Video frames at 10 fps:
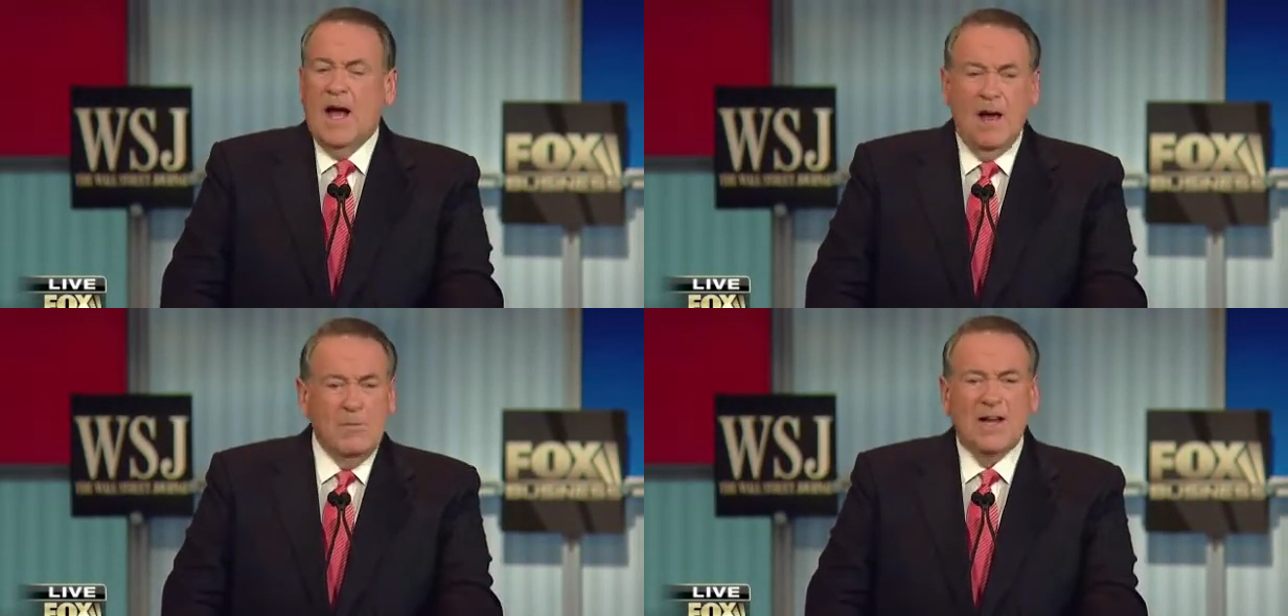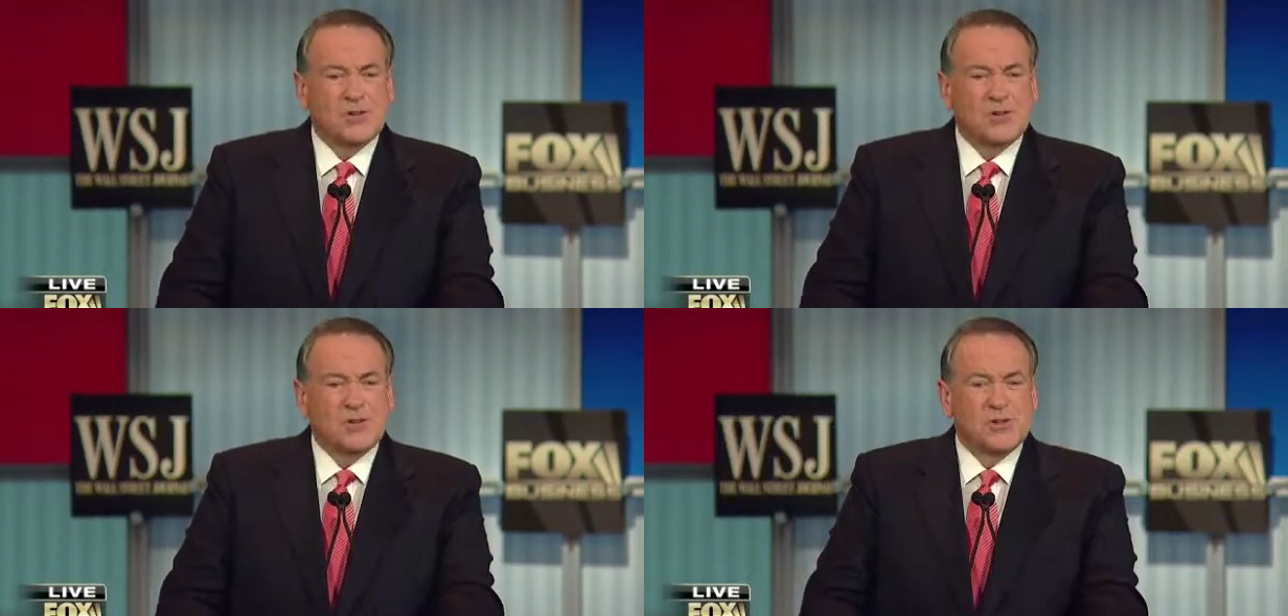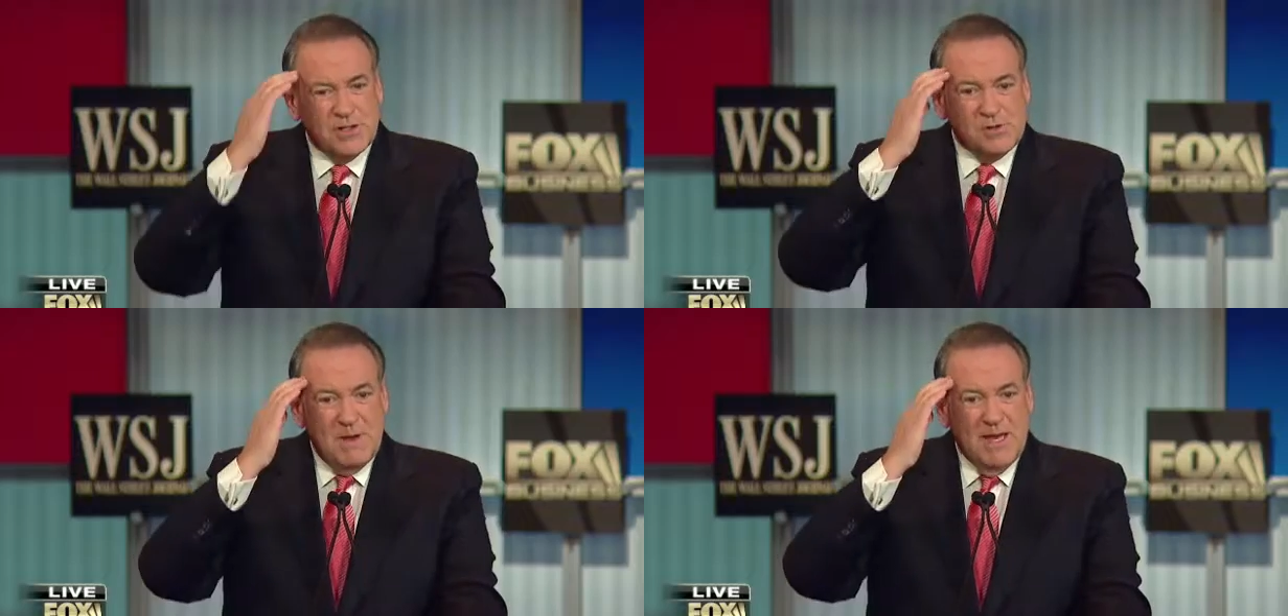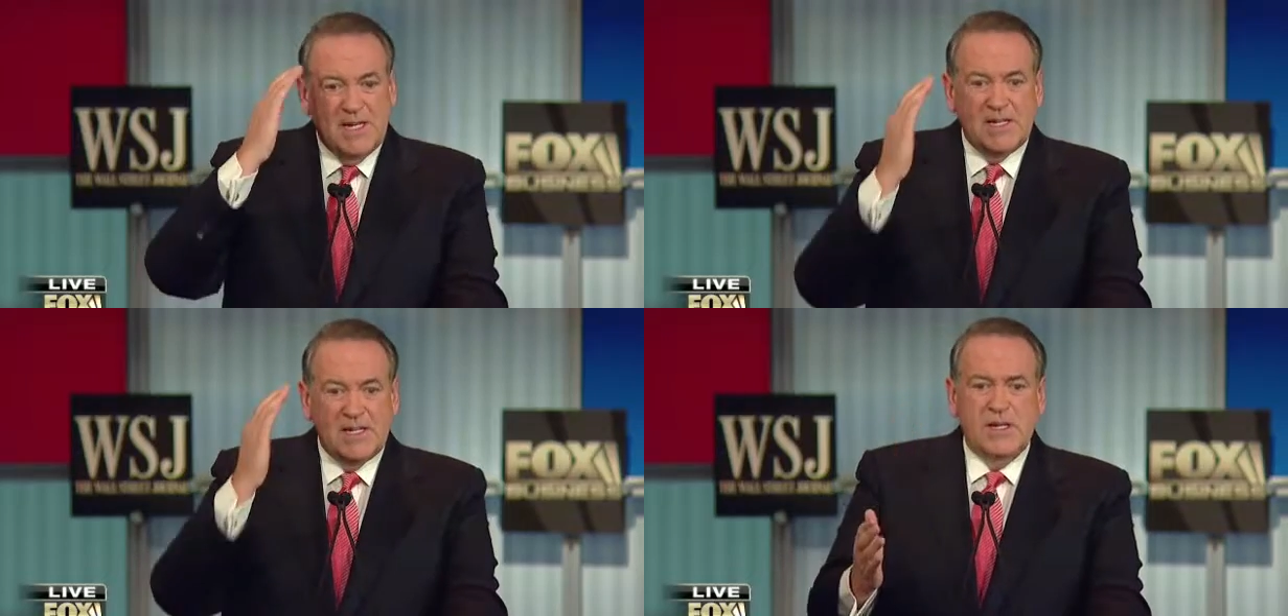I'm not sure this makes
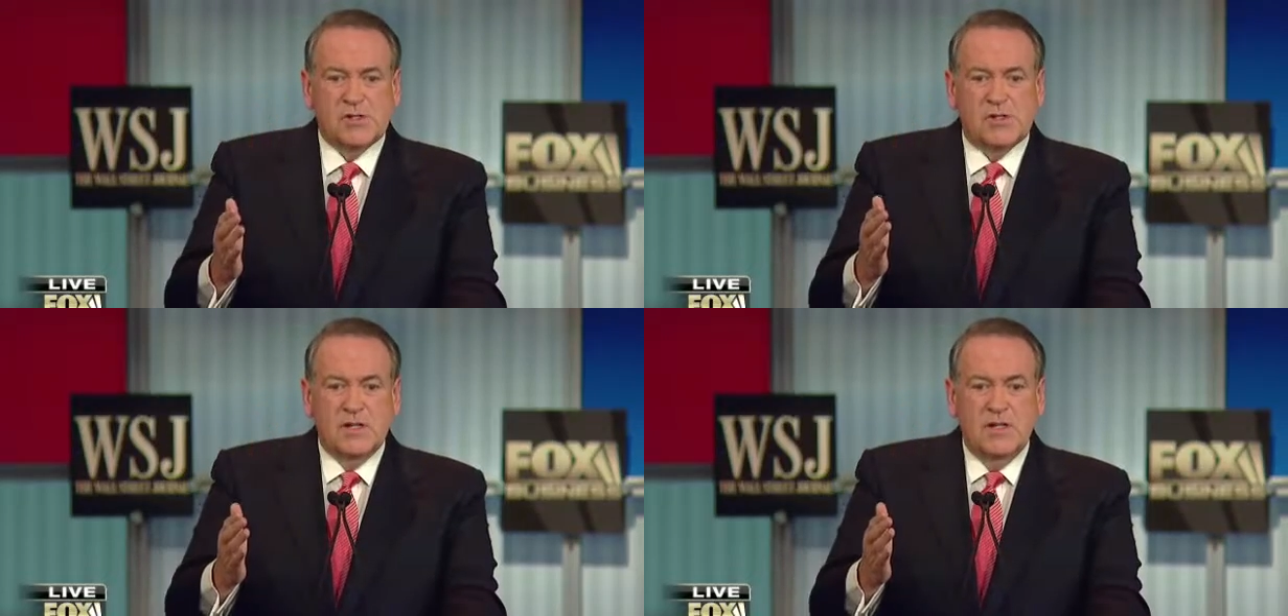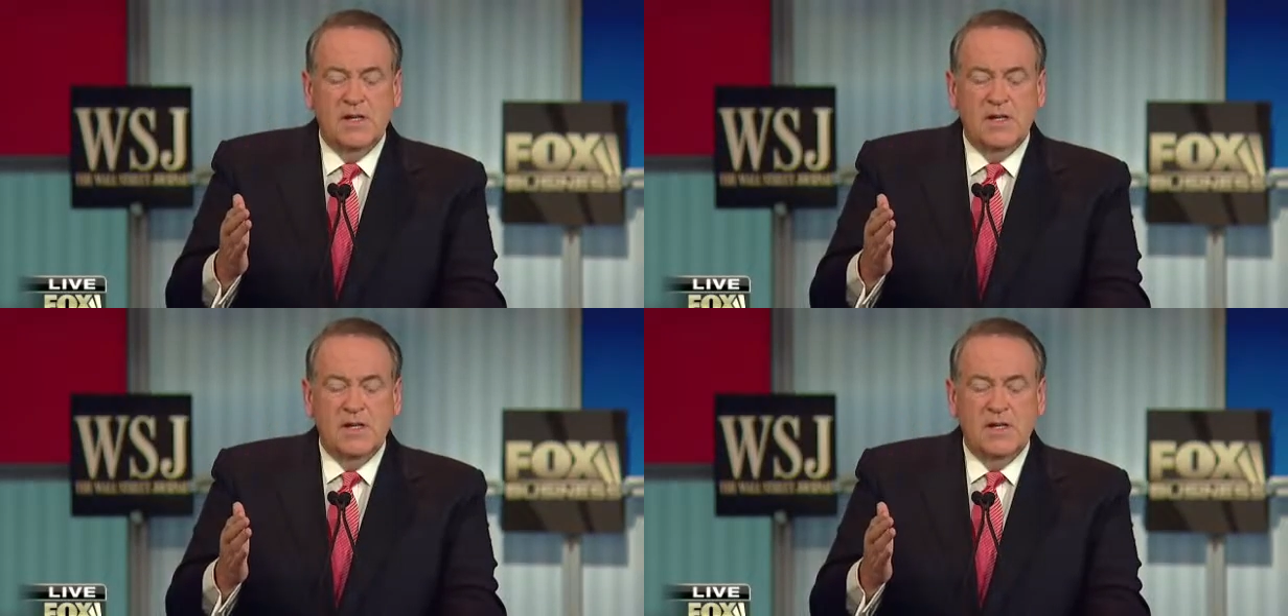any sense.